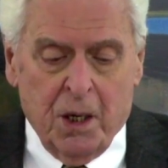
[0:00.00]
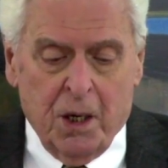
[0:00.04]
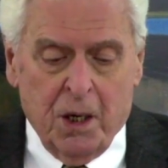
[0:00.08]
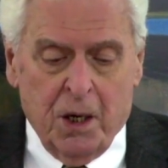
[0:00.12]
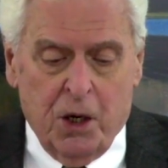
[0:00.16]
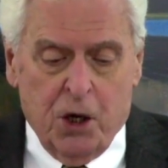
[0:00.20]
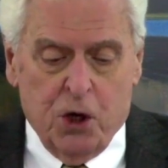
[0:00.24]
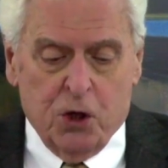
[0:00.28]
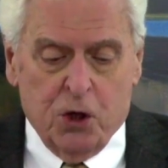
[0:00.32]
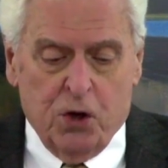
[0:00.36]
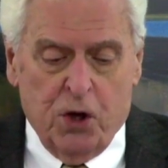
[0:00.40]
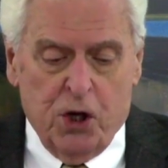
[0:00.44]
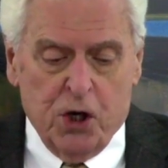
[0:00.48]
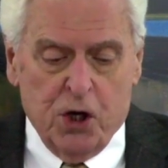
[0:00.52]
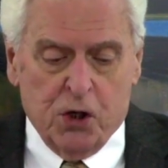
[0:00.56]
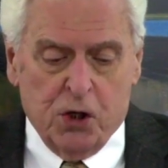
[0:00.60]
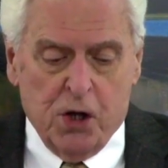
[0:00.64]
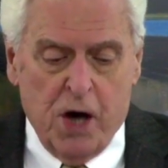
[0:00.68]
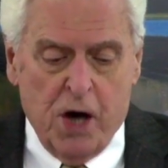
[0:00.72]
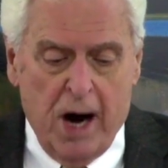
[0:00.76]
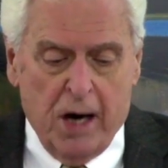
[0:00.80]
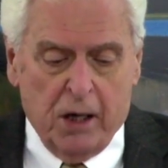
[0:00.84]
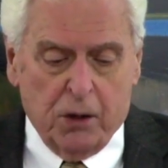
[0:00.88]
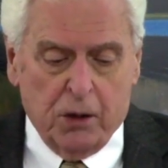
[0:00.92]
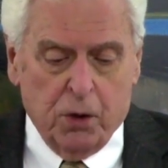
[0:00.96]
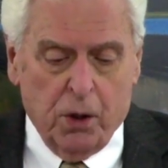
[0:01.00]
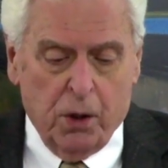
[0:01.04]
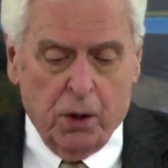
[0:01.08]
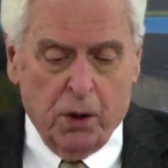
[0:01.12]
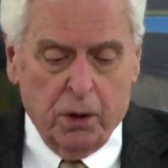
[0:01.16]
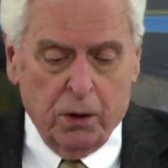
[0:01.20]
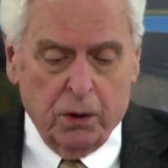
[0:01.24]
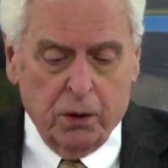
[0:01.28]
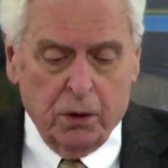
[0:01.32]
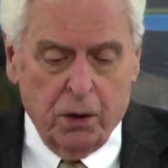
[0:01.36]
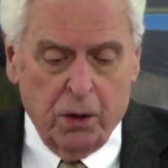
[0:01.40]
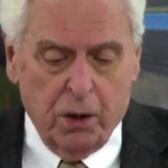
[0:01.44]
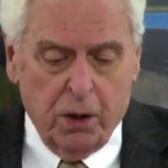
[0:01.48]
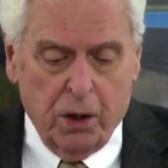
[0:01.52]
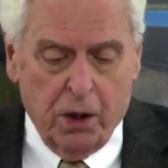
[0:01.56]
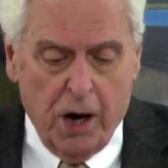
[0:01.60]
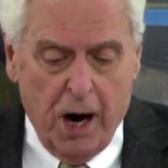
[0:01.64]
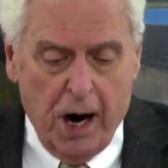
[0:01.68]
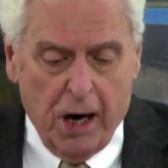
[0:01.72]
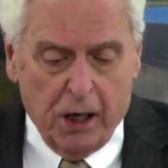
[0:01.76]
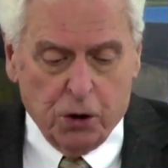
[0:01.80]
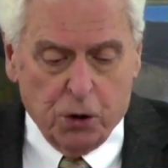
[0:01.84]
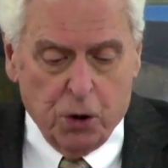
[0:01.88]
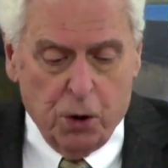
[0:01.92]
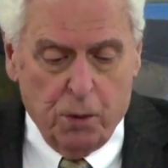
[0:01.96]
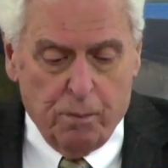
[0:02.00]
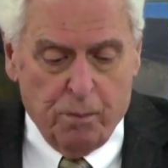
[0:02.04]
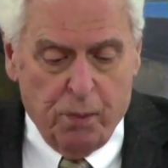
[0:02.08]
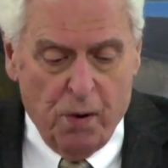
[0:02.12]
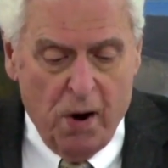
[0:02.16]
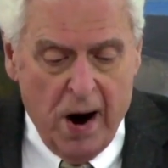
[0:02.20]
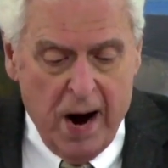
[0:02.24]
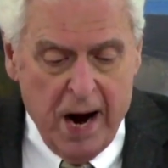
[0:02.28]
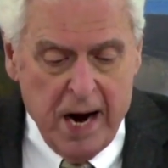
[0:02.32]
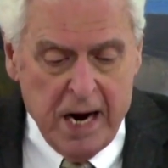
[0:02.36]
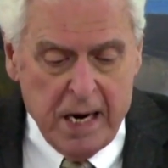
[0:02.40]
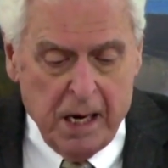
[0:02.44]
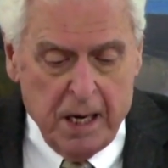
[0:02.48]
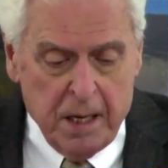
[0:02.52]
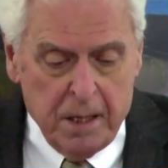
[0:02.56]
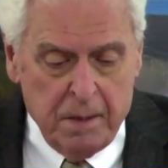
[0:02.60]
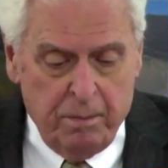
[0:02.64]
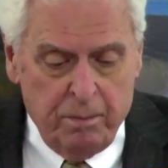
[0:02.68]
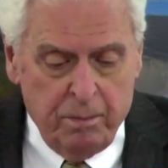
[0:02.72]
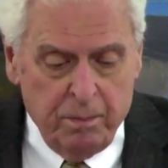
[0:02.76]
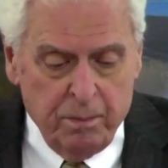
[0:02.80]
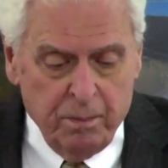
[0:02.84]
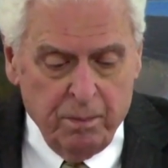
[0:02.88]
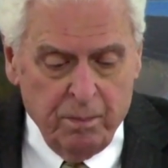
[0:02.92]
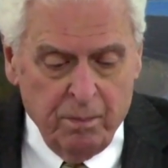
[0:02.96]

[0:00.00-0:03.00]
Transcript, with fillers: Here's this doctor. Dr. Brian